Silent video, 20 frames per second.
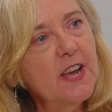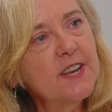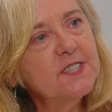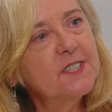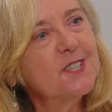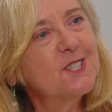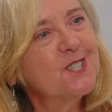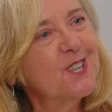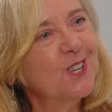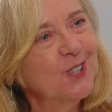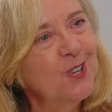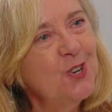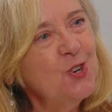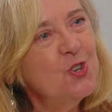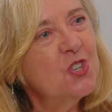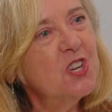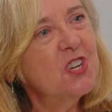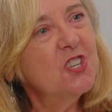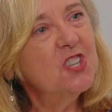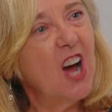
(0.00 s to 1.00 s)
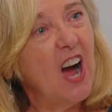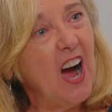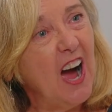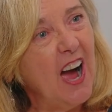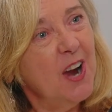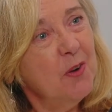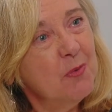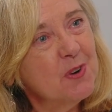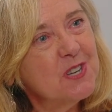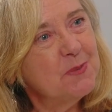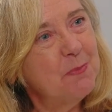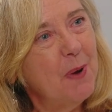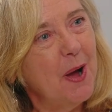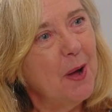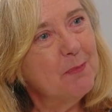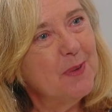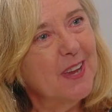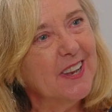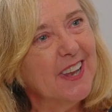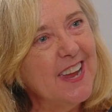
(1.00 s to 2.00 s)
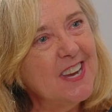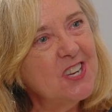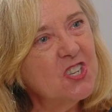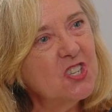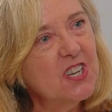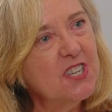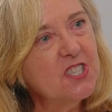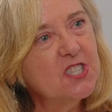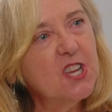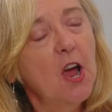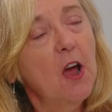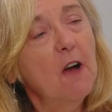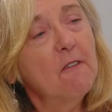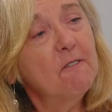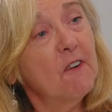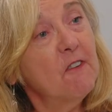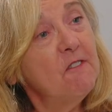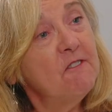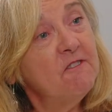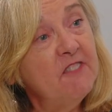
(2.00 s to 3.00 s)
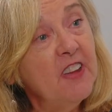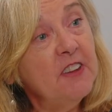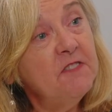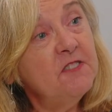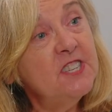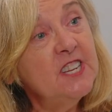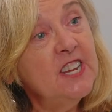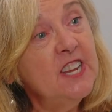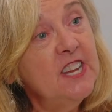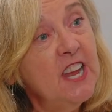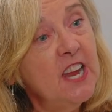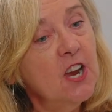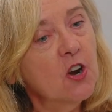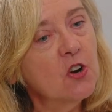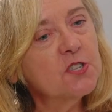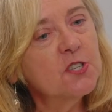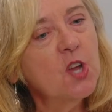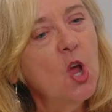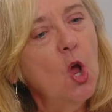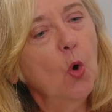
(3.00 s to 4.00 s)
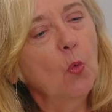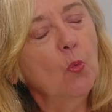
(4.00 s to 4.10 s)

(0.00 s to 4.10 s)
as a solution to high-risk populations for 50 years,